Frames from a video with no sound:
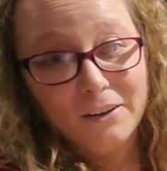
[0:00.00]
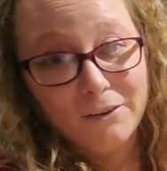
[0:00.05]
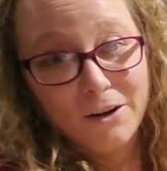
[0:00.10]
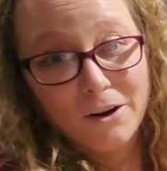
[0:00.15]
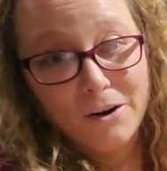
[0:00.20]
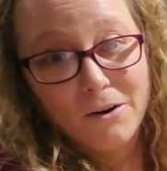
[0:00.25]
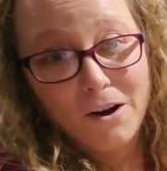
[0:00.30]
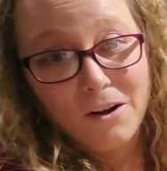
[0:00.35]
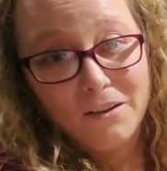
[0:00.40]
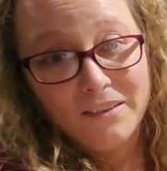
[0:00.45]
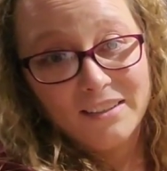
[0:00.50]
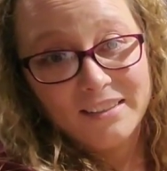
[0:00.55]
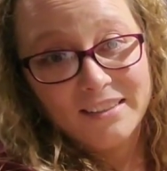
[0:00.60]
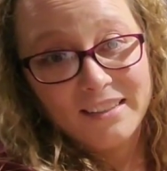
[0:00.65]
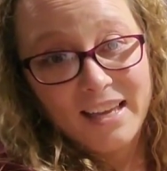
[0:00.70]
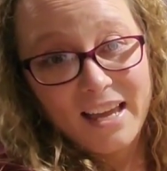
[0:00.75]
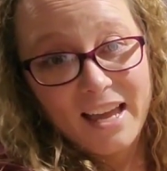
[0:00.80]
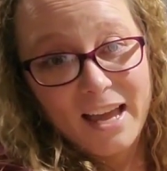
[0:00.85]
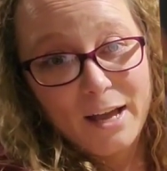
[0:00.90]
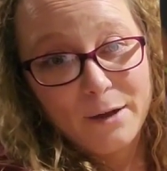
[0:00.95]
grow all this
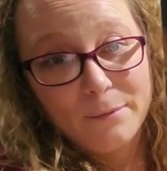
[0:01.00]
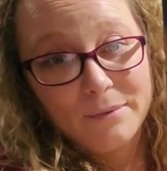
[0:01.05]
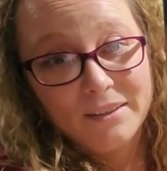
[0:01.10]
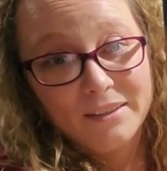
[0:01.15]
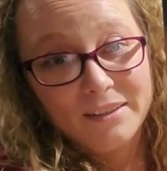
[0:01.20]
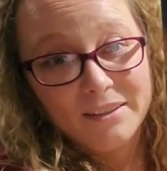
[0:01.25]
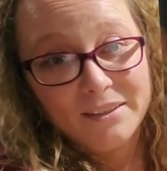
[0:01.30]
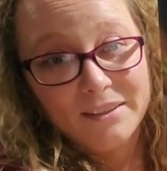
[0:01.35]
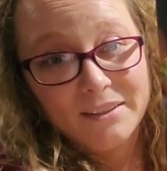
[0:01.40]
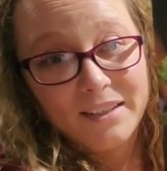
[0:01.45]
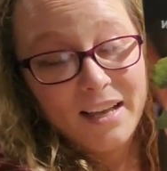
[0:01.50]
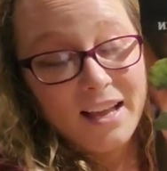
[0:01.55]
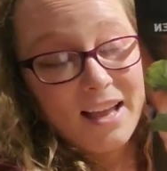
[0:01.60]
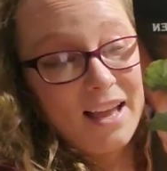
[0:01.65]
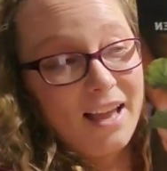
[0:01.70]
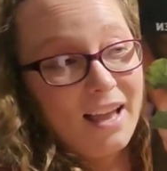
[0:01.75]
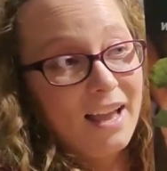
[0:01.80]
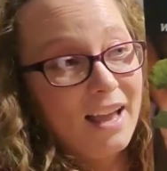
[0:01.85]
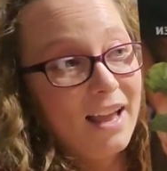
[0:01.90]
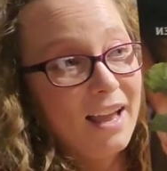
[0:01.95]
cabbage.
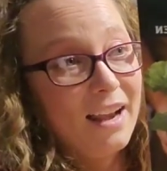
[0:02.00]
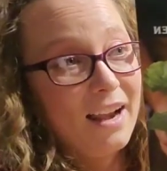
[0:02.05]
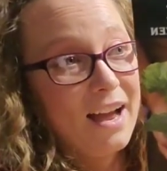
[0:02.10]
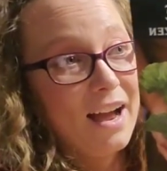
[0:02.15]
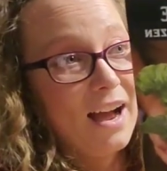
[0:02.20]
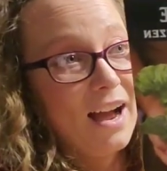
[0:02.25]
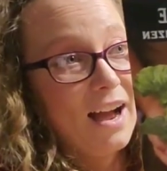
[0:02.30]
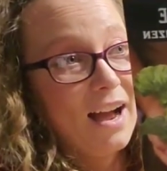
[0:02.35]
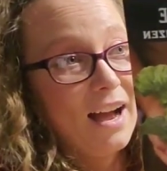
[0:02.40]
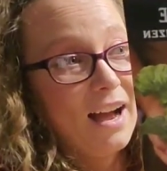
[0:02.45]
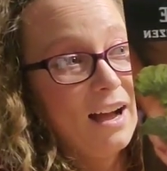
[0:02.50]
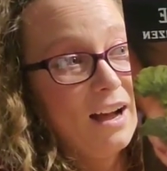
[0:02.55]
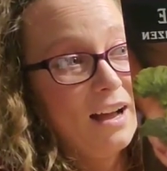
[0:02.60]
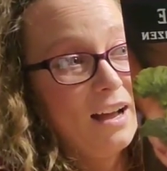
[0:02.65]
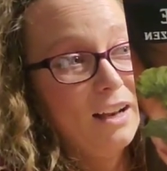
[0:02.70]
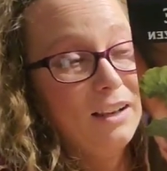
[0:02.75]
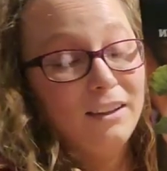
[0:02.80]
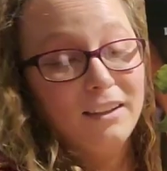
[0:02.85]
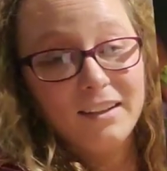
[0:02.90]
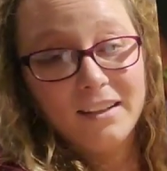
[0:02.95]
And I
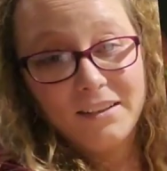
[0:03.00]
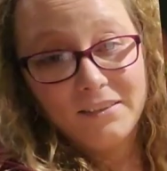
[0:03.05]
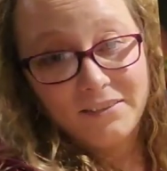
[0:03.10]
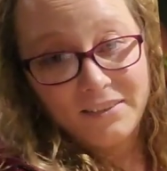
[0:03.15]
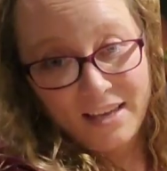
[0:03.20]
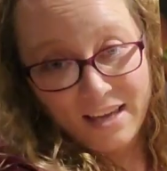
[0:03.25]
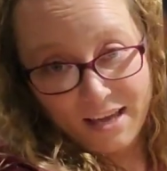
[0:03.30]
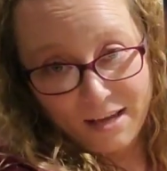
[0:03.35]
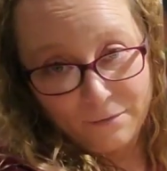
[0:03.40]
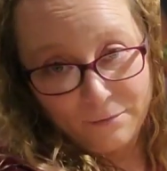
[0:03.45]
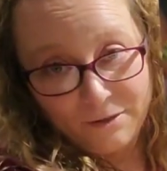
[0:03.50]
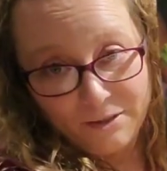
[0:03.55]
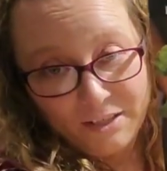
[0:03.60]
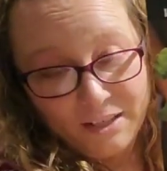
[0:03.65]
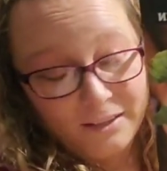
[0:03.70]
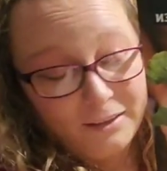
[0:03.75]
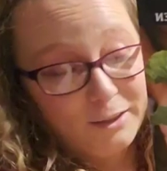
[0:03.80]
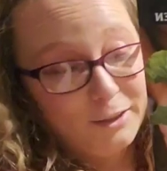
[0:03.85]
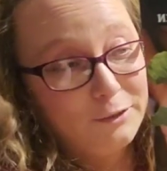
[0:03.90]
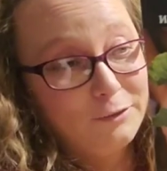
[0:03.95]
love cabbage. I
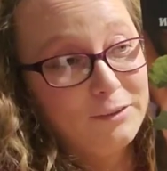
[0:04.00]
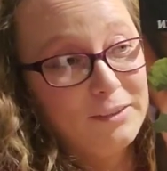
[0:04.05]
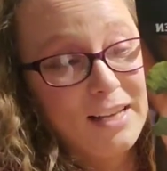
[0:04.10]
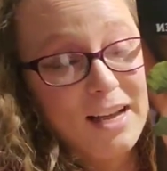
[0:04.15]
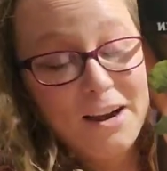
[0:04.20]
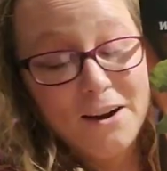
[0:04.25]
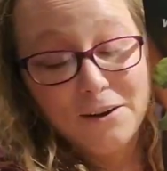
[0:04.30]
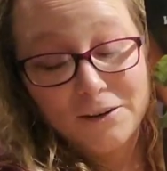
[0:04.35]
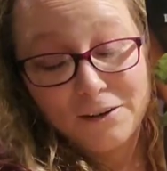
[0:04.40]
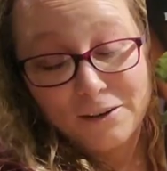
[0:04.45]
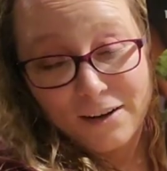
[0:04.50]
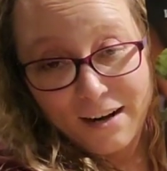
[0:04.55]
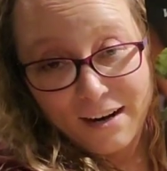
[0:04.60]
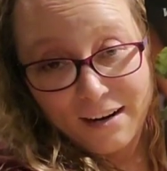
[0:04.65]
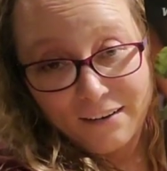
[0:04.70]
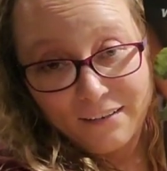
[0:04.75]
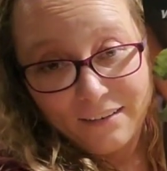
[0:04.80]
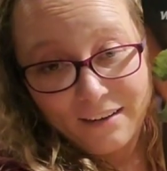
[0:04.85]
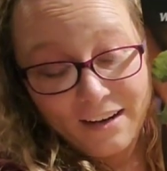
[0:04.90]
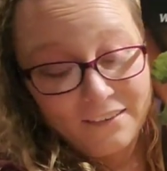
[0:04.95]
love
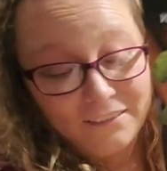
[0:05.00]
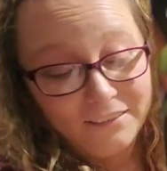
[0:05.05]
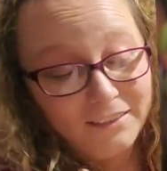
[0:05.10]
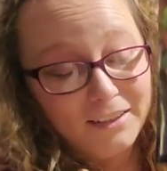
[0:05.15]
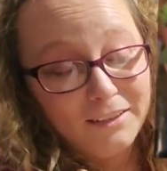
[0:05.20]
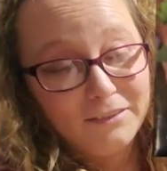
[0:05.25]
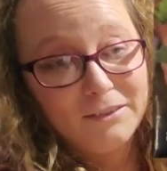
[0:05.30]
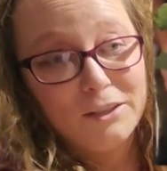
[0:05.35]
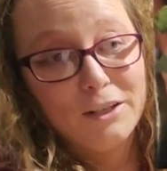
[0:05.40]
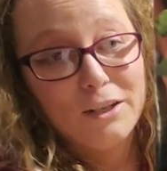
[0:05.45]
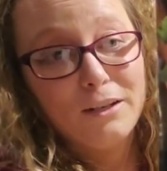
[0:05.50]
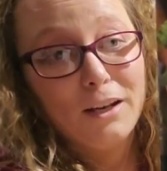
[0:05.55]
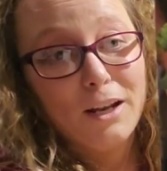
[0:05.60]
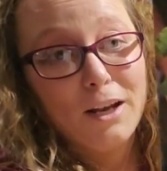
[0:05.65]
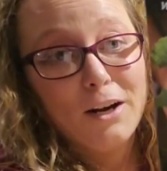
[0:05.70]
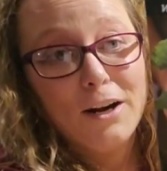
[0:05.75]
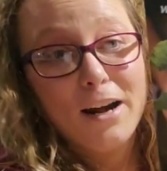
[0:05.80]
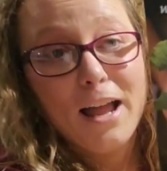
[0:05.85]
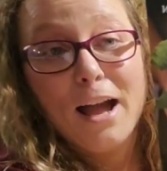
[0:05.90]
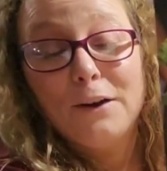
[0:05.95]
sauerkraut. I would love to
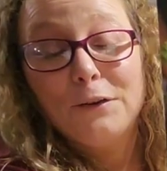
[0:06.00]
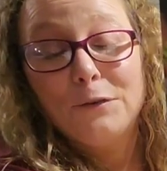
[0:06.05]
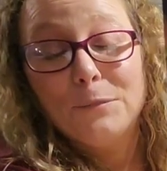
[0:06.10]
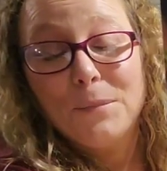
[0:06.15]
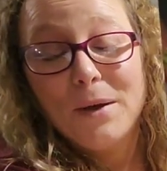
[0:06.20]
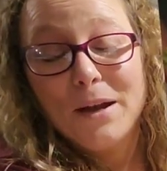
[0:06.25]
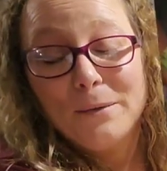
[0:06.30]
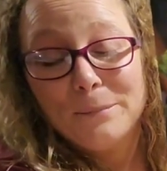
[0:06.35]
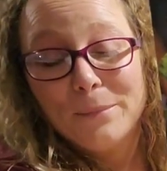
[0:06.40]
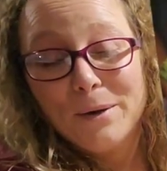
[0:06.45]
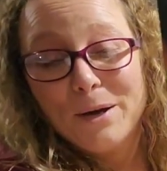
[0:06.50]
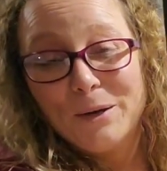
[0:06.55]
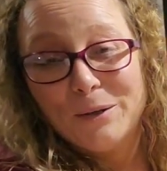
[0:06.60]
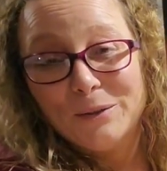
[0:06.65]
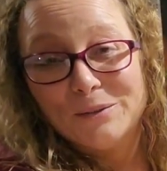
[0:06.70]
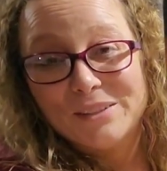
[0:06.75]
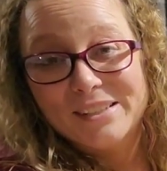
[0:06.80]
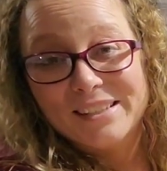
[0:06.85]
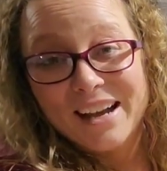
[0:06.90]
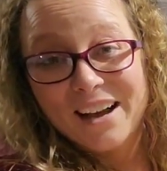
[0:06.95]
learn how to make my
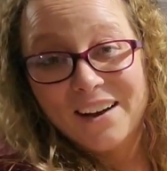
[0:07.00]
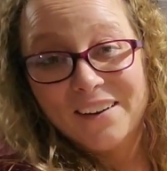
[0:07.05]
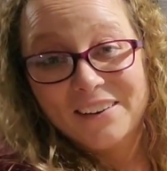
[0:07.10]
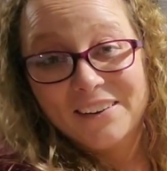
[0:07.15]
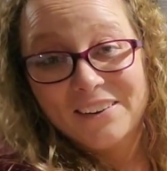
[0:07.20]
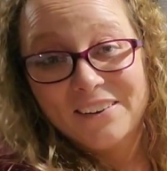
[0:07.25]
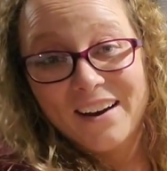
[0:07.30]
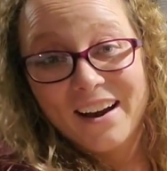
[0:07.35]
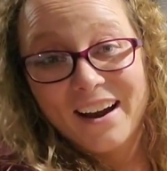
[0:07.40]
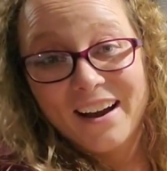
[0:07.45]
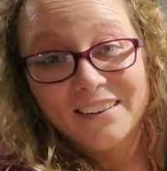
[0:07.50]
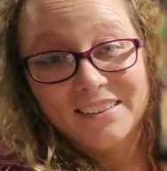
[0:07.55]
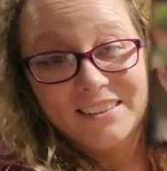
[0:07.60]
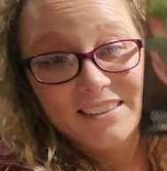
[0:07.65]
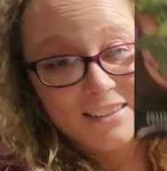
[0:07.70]
own sauerkraut.